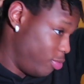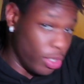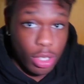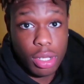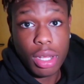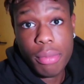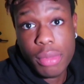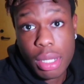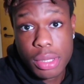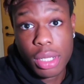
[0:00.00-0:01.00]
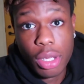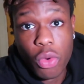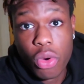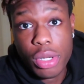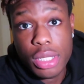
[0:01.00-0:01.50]
I'm stuck
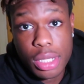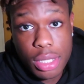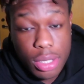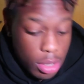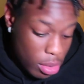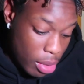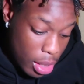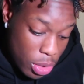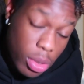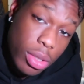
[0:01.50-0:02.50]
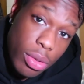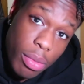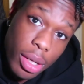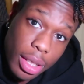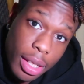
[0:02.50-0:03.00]
in quarantine, so might as well do
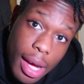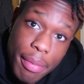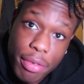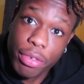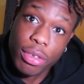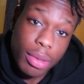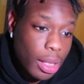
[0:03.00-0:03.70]
monkey app, you feel